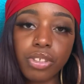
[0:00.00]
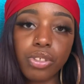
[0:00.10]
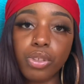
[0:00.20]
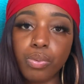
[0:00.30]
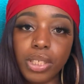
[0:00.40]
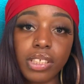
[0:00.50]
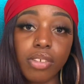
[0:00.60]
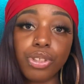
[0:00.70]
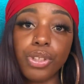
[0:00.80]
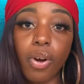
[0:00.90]
sure to reach
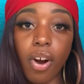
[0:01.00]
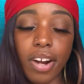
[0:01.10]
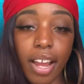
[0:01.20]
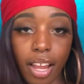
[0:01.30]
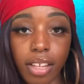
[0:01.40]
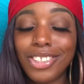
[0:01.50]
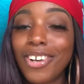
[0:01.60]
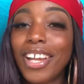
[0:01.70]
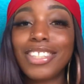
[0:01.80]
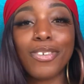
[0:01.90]
out to your RA.
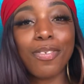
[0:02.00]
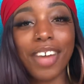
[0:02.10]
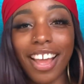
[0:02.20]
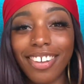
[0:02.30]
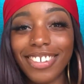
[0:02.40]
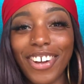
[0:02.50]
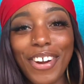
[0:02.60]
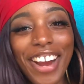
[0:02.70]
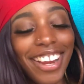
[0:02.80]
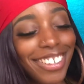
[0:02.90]
Don't get into a fight,
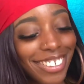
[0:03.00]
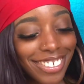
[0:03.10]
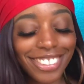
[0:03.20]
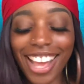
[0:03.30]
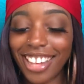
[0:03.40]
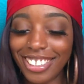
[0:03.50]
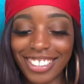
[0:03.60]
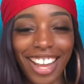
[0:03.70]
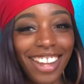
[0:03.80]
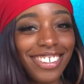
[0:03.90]
all right? I
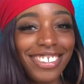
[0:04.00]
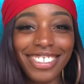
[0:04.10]
did that.